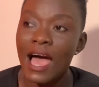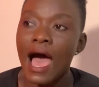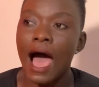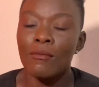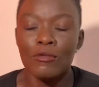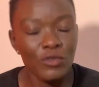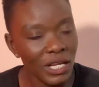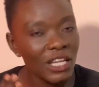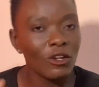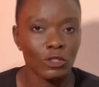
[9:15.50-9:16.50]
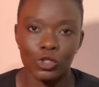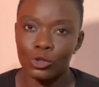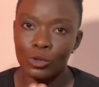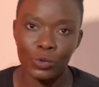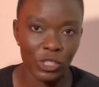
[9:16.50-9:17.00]
I'm really not sure
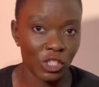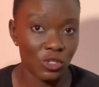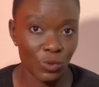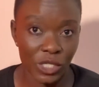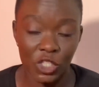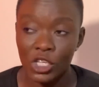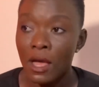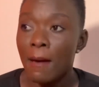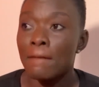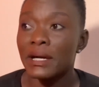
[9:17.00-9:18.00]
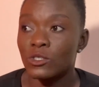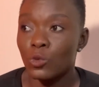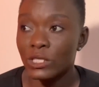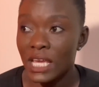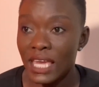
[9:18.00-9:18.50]
which is which, but
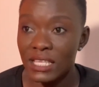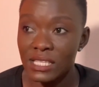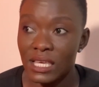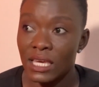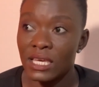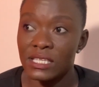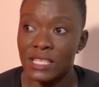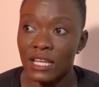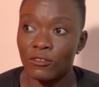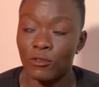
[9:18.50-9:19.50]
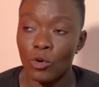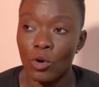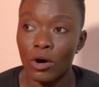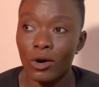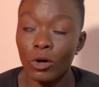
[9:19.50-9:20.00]
what I can say is that for
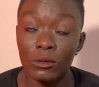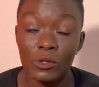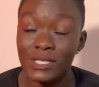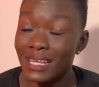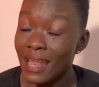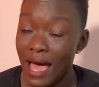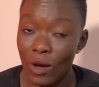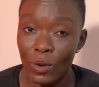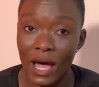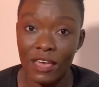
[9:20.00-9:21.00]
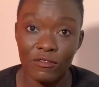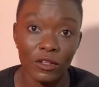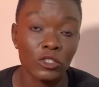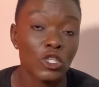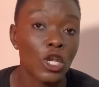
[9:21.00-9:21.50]
almost an hour, I
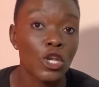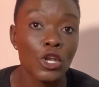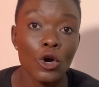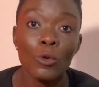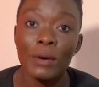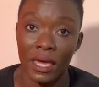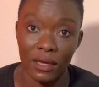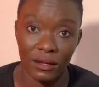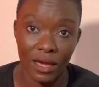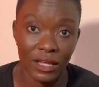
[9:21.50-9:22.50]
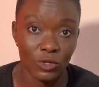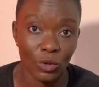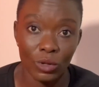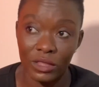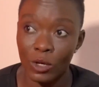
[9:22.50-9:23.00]
felt no pain at
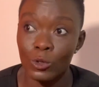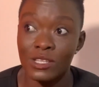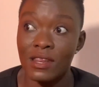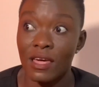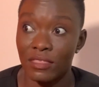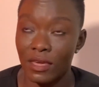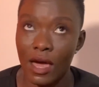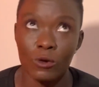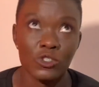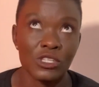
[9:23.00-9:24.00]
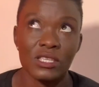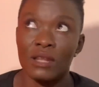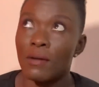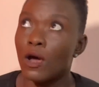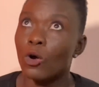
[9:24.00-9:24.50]
all. There was nothing. I was just in
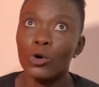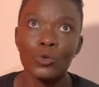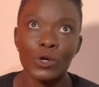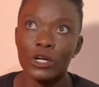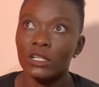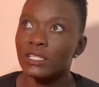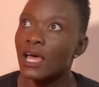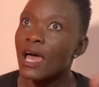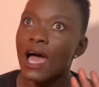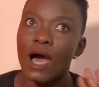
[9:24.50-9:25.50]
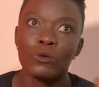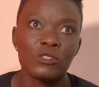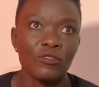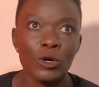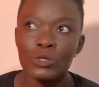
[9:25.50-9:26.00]
my own world. I was
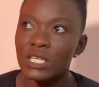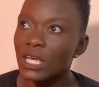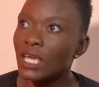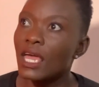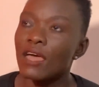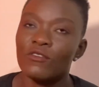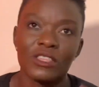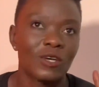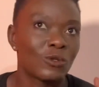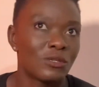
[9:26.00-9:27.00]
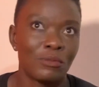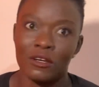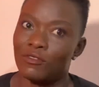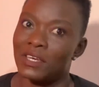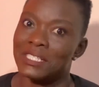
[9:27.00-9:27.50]
floating. Everything was
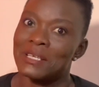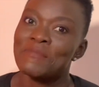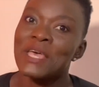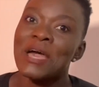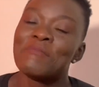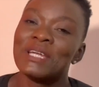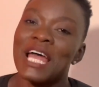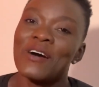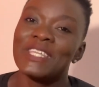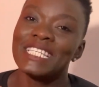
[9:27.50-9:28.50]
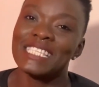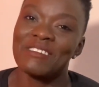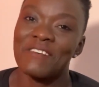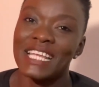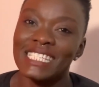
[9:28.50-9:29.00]
perfect. But now the
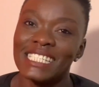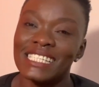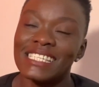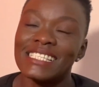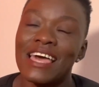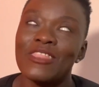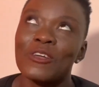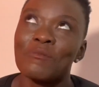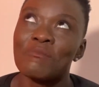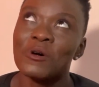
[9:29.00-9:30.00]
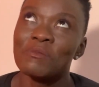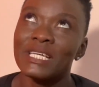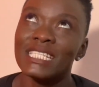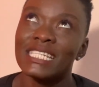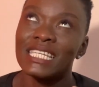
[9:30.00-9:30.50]
disadvantage is the
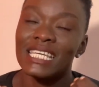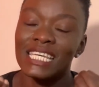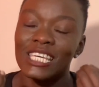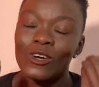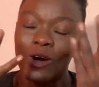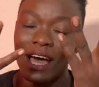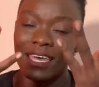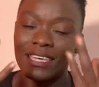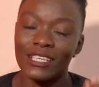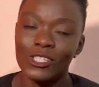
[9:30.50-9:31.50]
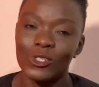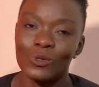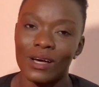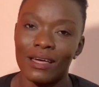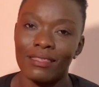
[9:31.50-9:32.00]
moment Yohai
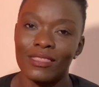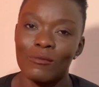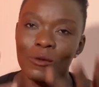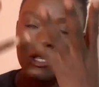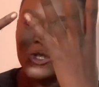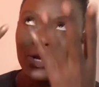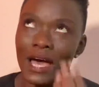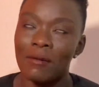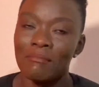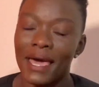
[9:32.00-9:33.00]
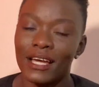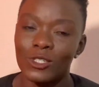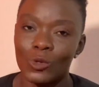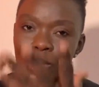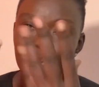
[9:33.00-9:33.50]
Ikishuka, the moment you come back
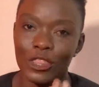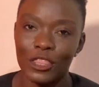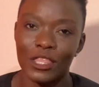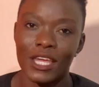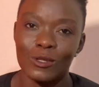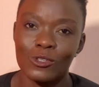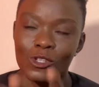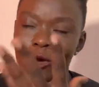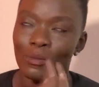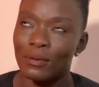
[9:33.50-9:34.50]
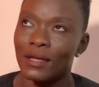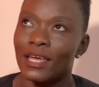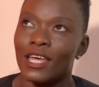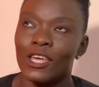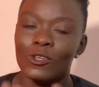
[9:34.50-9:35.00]
to earth and you stop,
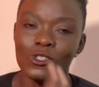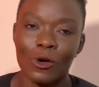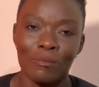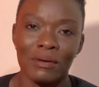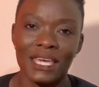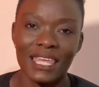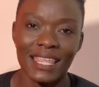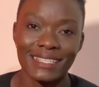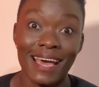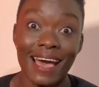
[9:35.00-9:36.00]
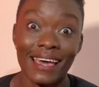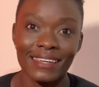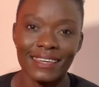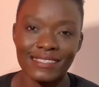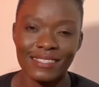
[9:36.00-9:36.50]
you stop being in that
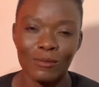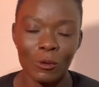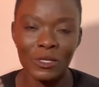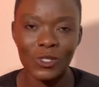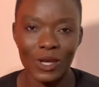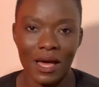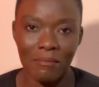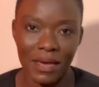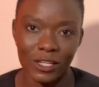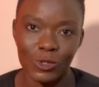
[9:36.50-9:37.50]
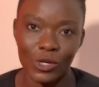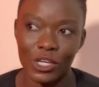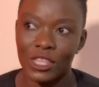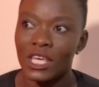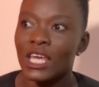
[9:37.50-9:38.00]
highness, the moment you come back to
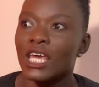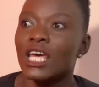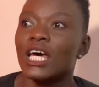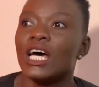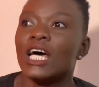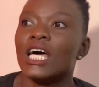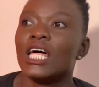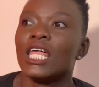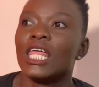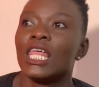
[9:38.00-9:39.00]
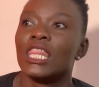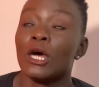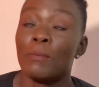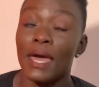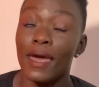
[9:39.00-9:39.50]
earth, the
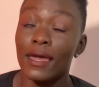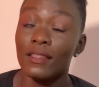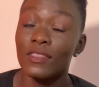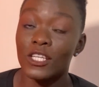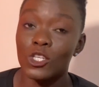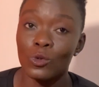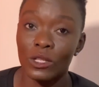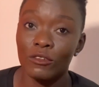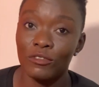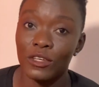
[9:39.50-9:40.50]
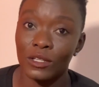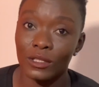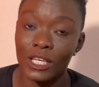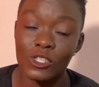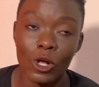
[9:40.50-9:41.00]
pain that you will feel,
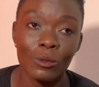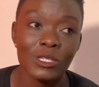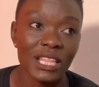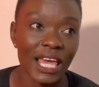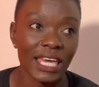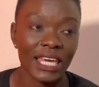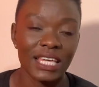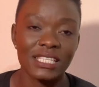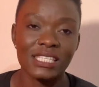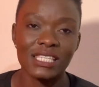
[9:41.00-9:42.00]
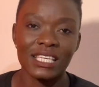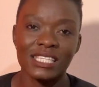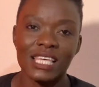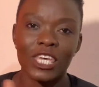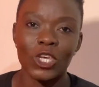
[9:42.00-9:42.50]
it's almost like it's it's
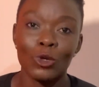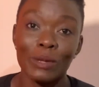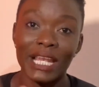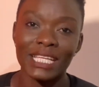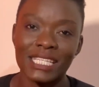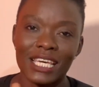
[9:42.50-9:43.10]
accumulating.